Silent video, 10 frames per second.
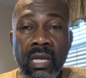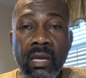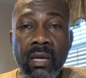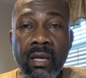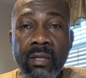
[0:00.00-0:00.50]

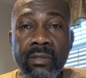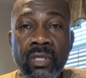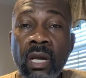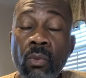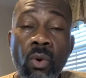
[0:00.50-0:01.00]

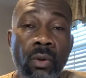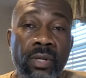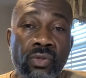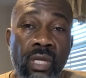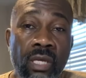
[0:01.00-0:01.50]
Dionne Warwick
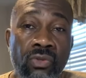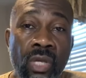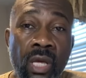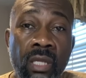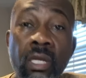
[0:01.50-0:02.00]
says, the